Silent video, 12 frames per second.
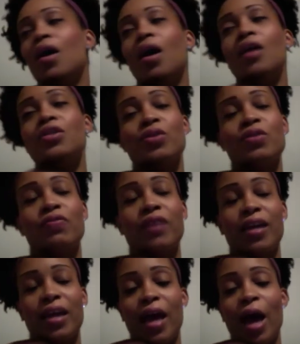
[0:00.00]
So it's
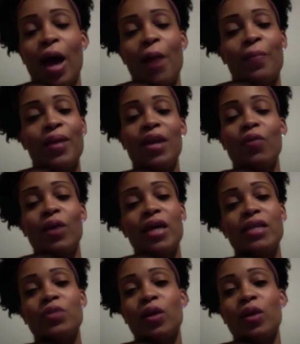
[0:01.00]
funny. But
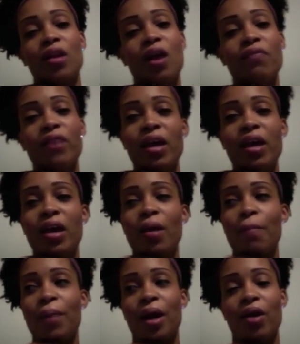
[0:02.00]
anyways, we're loving
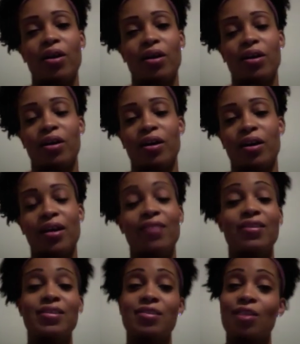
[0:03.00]
Parenthood.
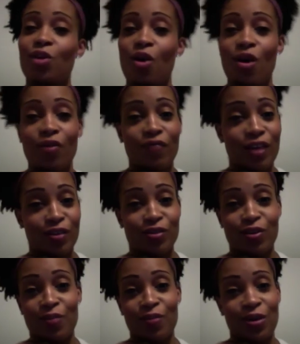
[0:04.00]
This is a long video, so
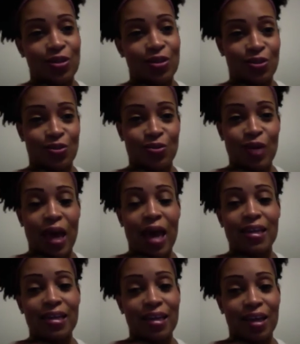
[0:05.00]
I'm going to end
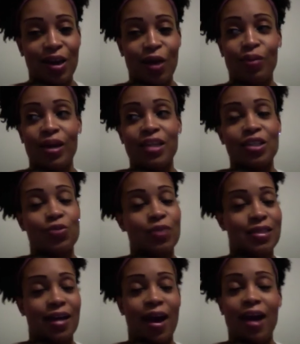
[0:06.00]
it here. But I just want to
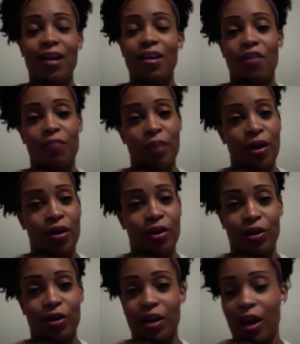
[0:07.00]
say I love
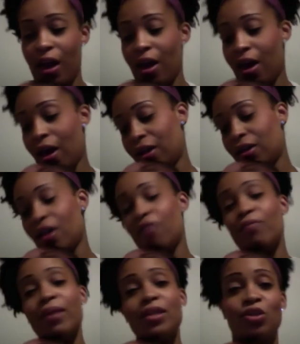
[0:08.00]
Parenthood. I love
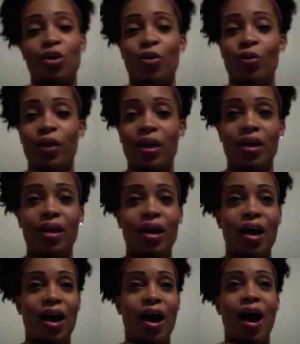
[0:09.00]
my Zoe.
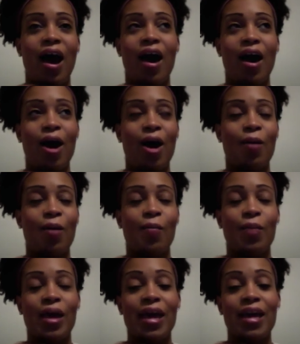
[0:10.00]

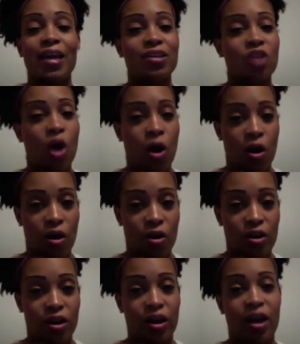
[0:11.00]
It is hard.
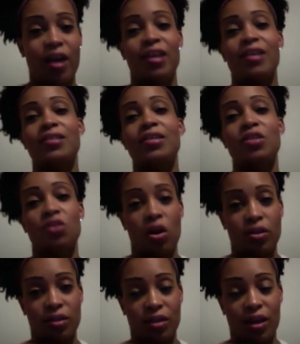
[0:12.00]
It is
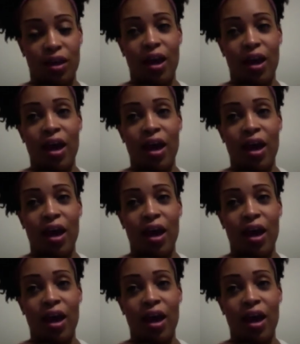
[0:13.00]
exhausting.